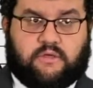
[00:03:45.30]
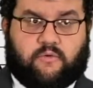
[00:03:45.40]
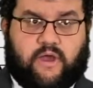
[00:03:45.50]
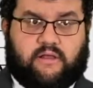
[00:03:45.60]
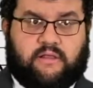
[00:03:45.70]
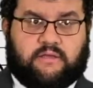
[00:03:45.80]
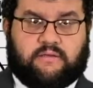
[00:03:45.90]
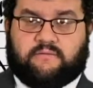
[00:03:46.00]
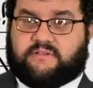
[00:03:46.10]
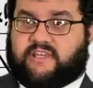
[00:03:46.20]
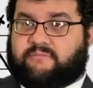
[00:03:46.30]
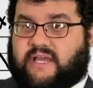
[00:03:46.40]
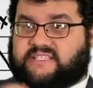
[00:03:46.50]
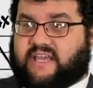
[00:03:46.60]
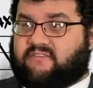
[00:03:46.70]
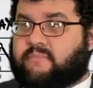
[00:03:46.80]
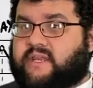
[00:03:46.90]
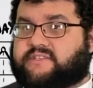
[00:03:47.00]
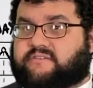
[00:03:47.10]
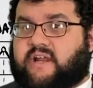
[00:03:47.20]
Well, looks like my seven
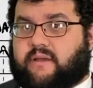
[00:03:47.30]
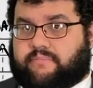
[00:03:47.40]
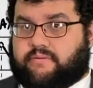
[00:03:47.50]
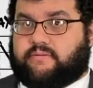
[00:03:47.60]
minutes are up.